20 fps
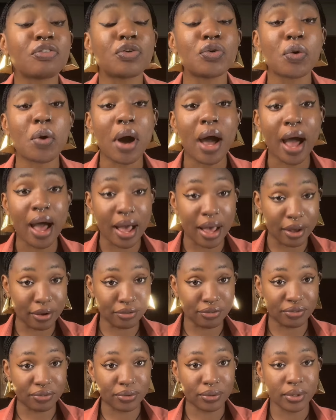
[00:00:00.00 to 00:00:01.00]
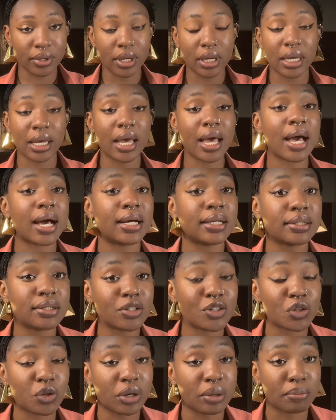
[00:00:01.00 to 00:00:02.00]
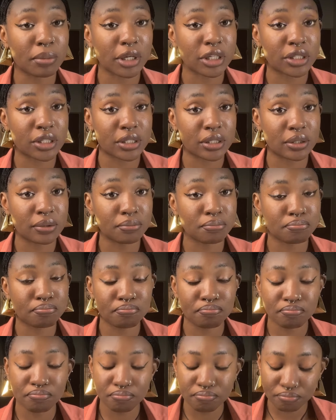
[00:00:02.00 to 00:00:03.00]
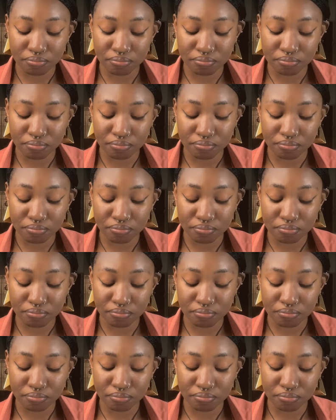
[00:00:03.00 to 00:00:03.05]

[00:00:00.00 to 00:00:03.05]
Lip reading: If you have hand sewing machine,